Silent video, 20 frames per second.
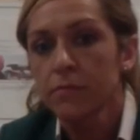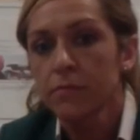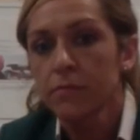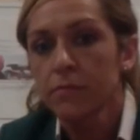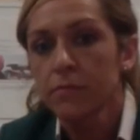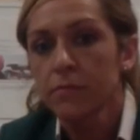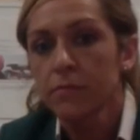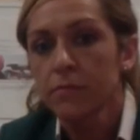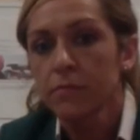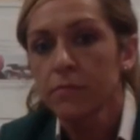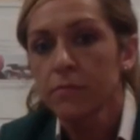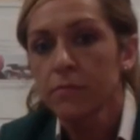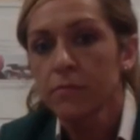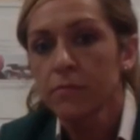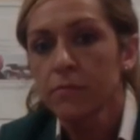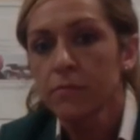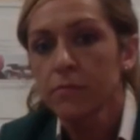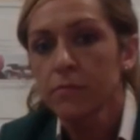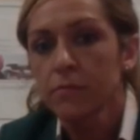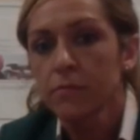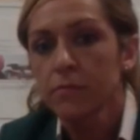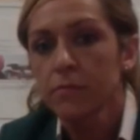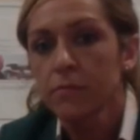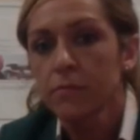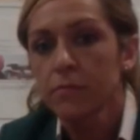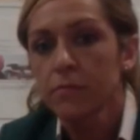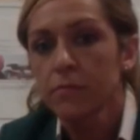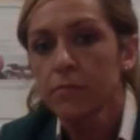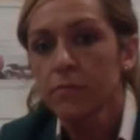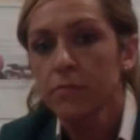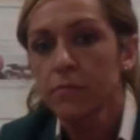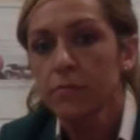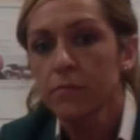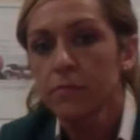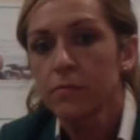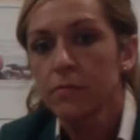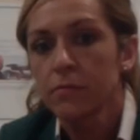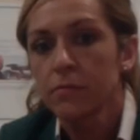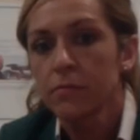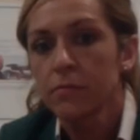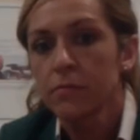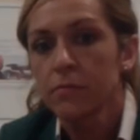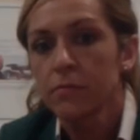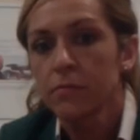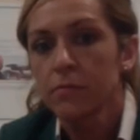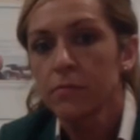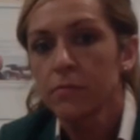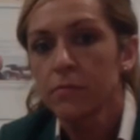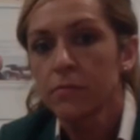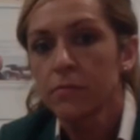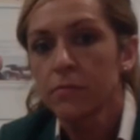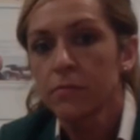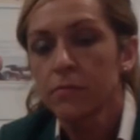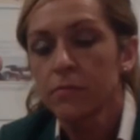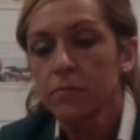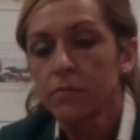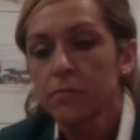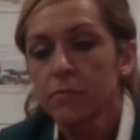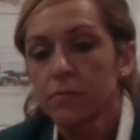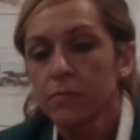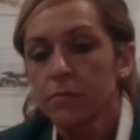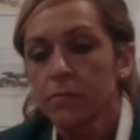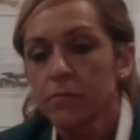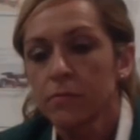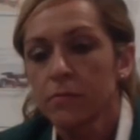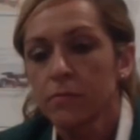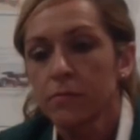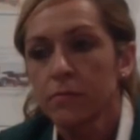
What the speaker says: (not speaking)